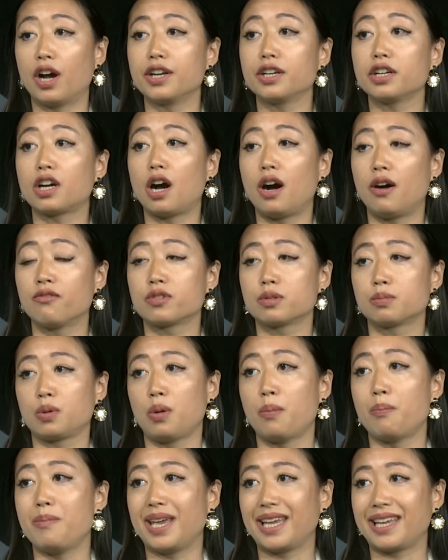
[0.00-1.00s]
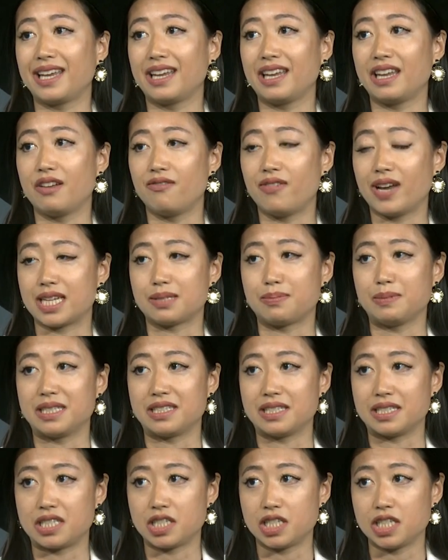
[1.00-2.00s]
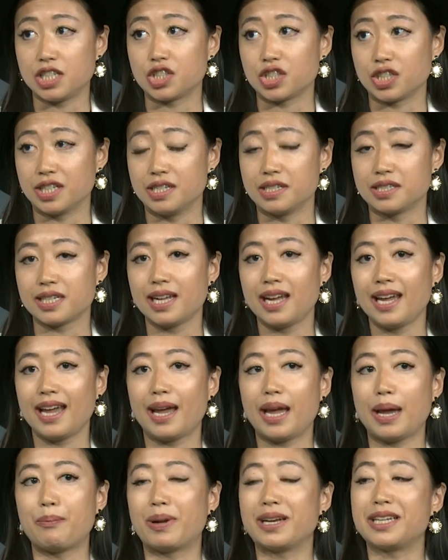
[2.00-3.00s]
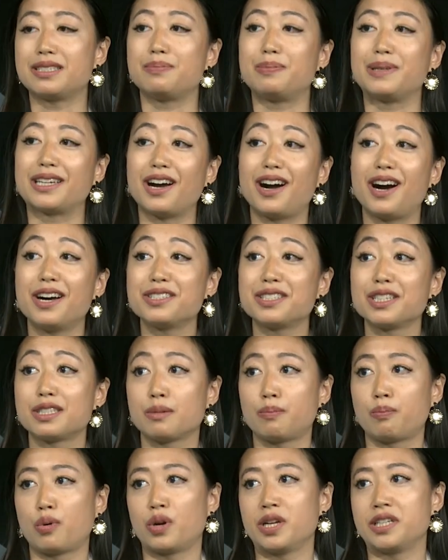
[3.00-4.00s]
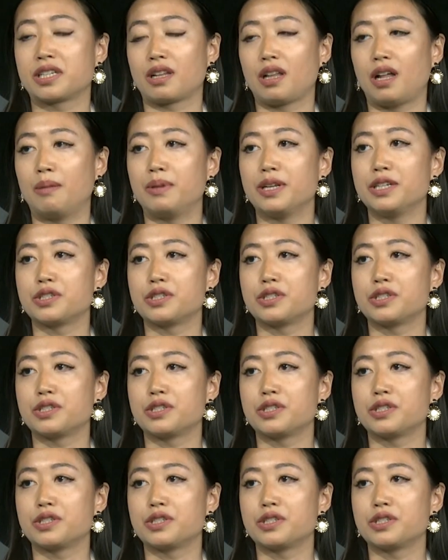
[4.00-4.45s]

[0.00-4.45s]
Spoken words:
uncomfortable making investment decisions, but it's because it's a boys' club.